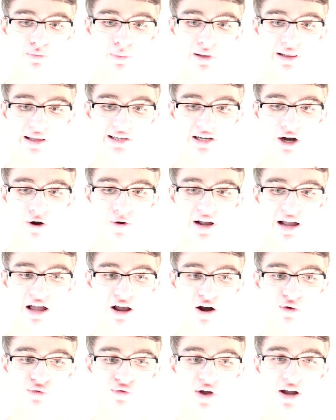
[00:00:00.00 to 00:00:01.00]
Military
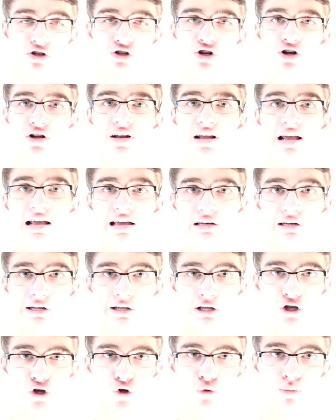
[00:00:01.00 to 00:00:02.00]
Intervention in
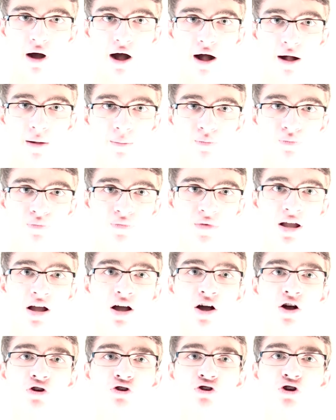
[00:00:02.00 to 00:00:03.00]
Cuba.
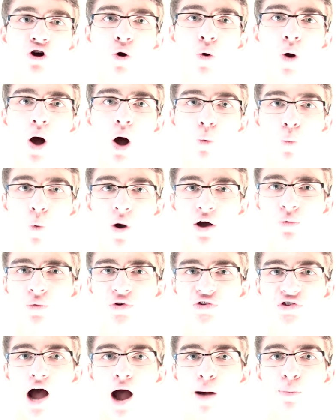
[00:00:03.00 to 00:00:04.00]
So, what
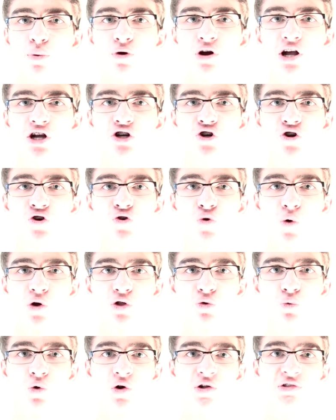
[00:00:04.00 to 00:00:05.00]
was Operation
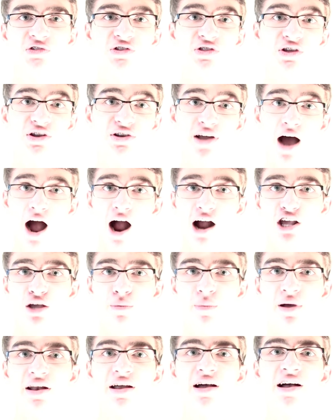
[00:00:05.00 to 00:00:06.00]
Northwoods, the
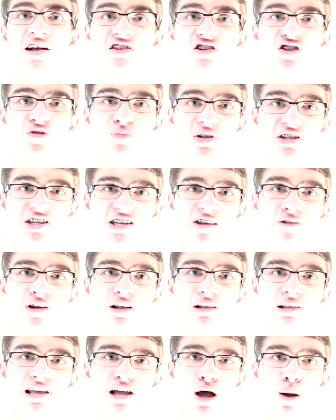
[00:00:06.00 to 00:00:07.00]
document,
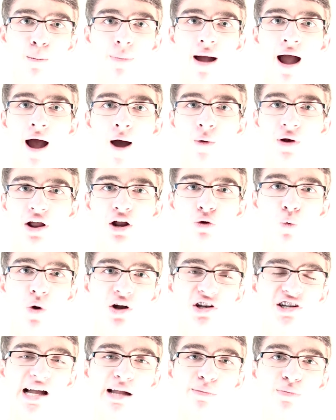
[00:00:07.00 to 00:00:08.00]
specifically about, and
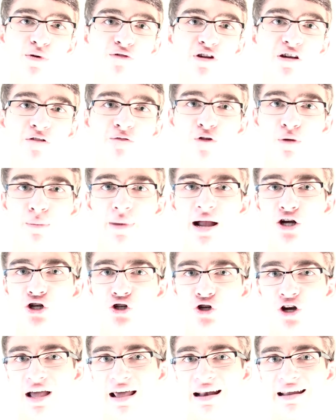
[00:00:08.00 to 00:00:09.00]
what type of
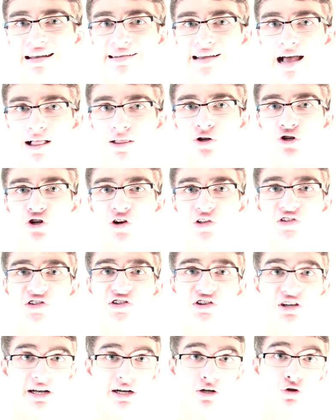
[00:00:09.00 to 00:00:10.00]
information and intelligence
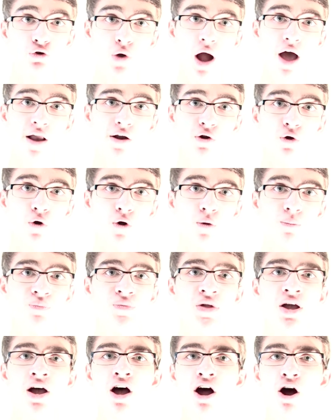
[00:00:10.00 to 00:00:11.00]
did it chronicle?
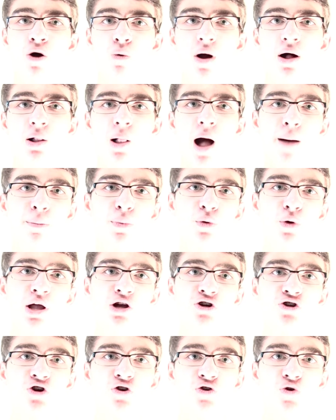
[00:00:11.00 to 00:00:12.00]
Well,
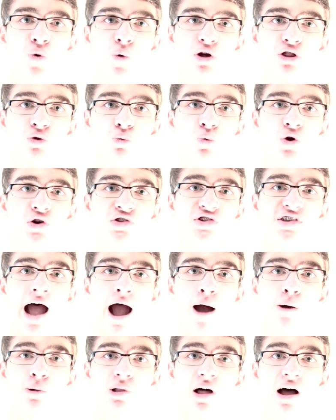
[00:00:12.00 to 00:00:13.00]
Operation Northwoods
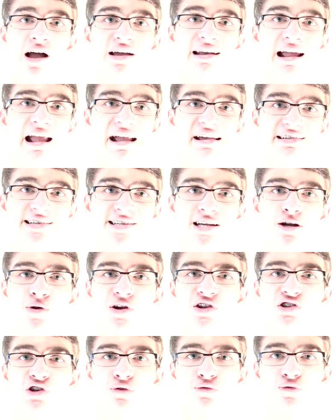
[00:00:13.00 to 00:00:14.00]
outlined a
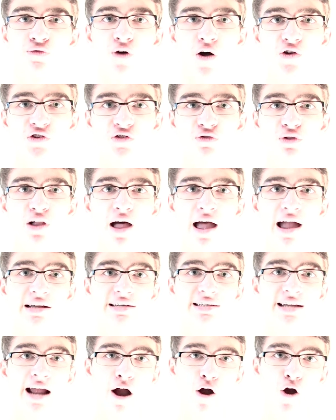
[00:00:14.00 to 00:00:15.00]
series of false
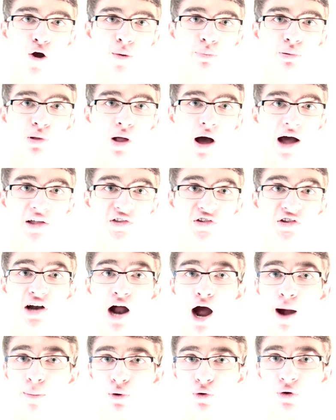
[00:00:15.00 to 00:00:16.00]
flag terror plots and
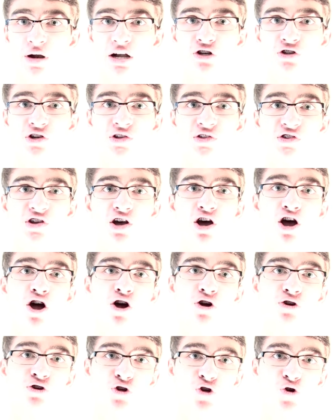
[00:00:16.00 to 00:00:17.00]
operations
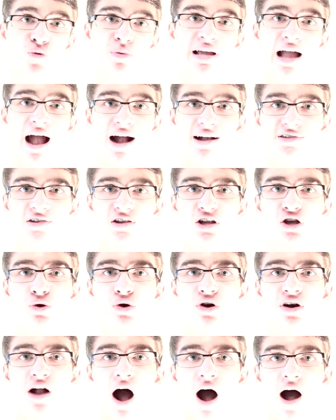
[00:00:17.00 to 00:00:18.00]
to be
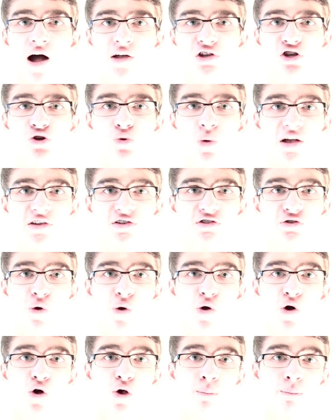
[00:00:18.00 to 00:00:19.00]
executed on US
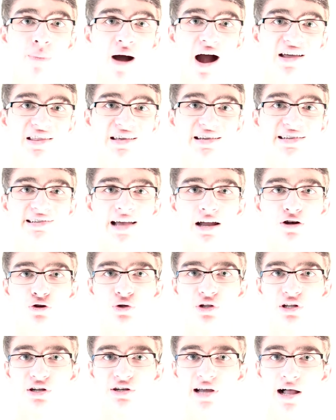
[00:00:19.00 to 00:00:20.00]
soil by the
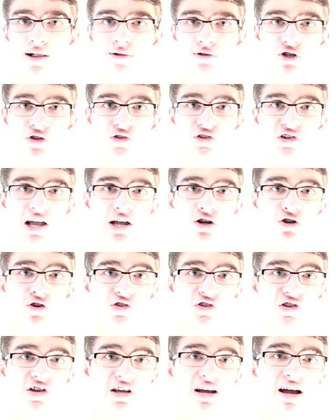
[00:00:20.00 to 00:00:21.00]
Central Intelligence
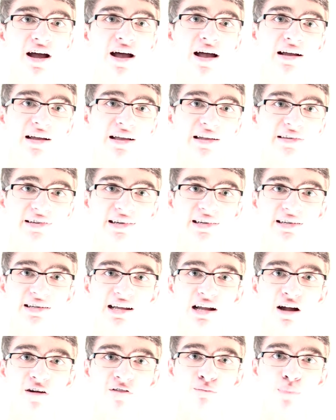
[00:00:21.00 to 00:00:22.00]
Agency,
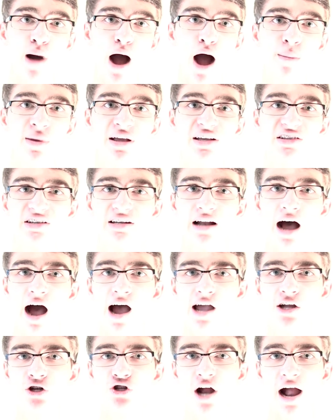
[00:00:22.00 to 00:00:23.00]
consisting of bombings and
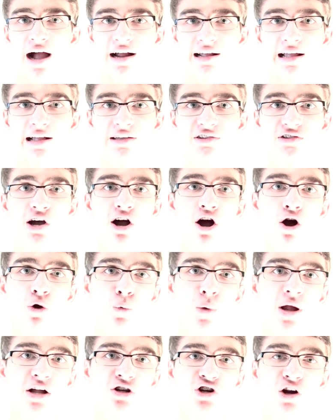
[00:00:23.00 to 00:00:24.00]
hijackings
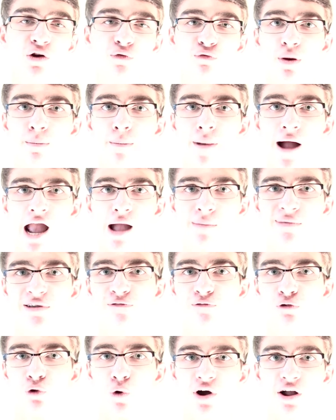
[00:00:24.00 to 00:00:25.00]
ranging from Miami,
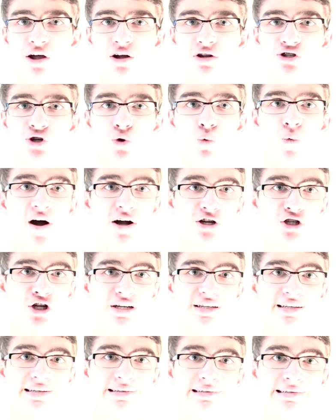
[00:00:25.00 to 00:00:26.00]
Florida to
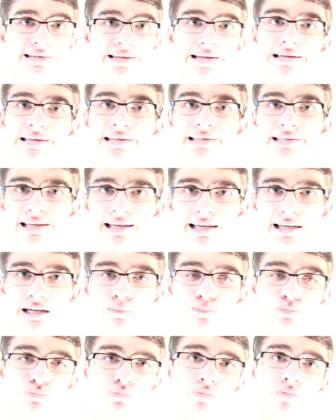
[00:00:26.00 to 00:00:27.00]
Washington,
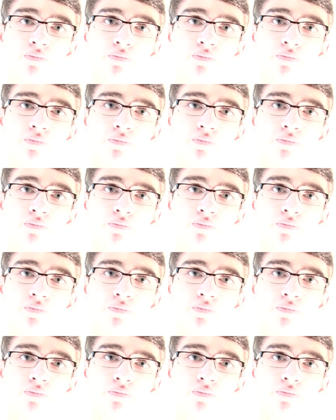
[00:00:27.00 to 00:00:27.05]
D.C.